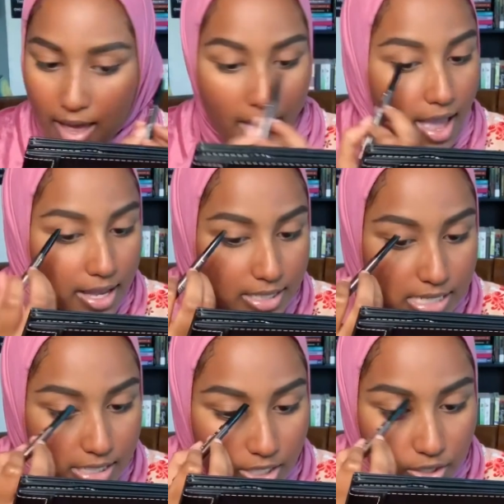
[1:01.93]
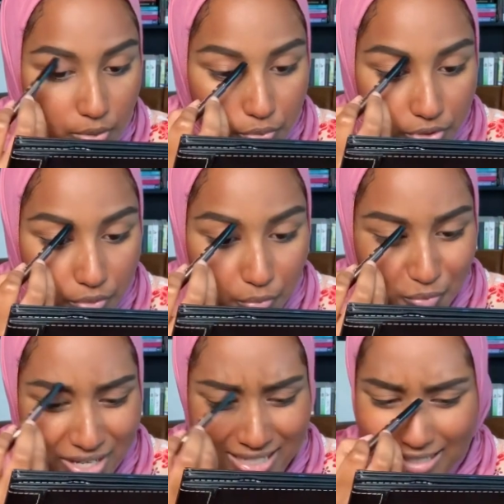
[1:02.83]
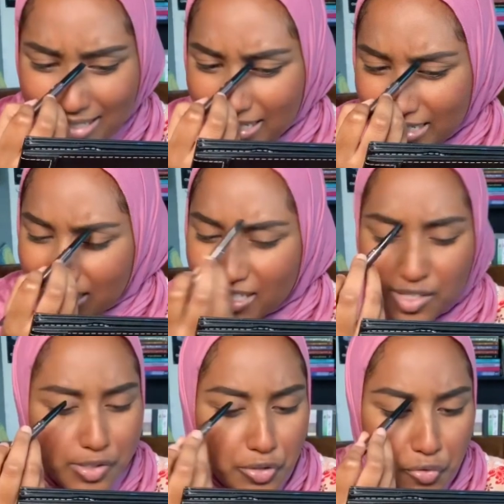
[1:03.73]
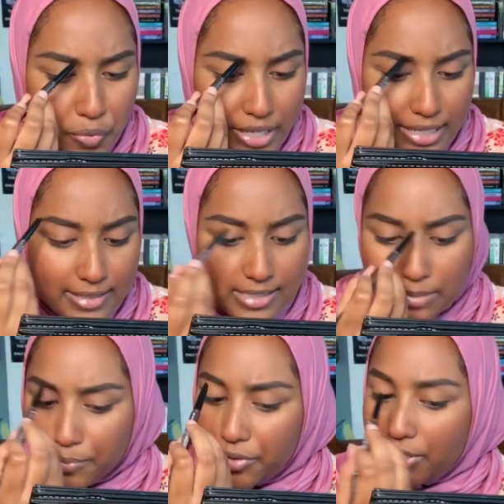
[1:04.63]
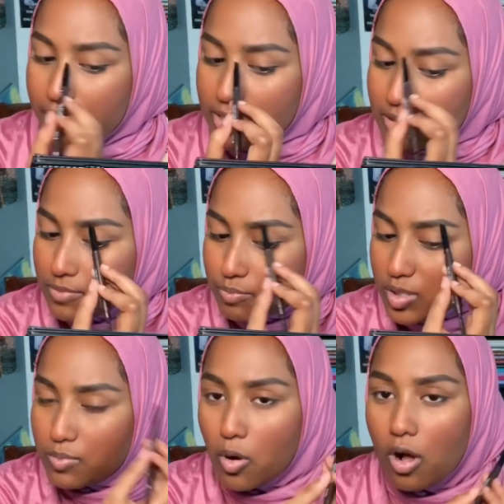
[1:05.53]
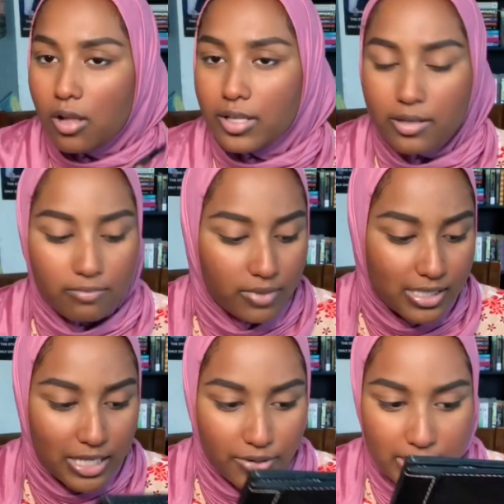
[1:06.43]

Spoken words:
and you should read it. It is so quick and simple and small and etc,